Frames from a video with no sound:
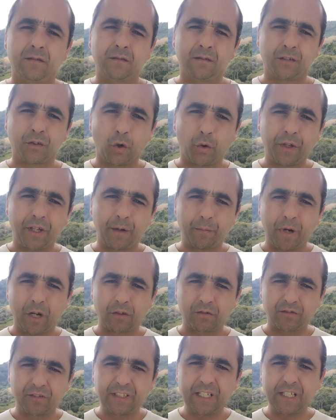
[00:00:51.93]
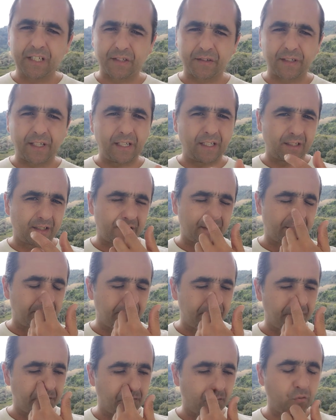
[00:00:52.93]
knowing about these
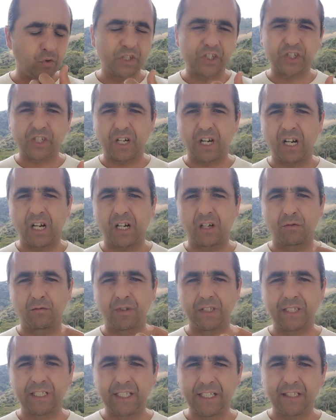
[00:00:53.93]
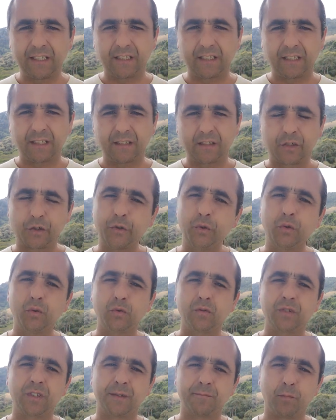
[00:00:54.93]
things, which are related
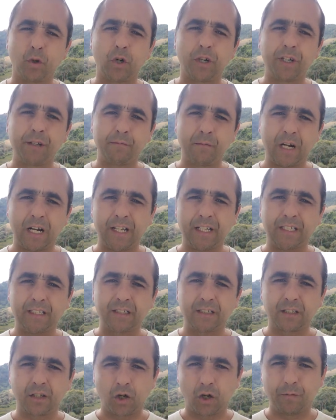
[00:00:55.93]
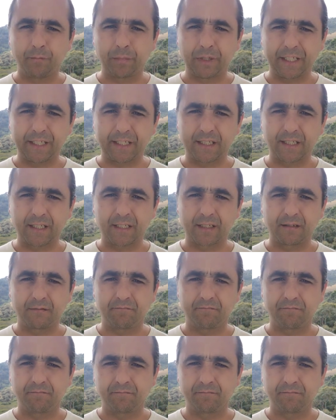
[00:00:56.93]
to the body-mind complex,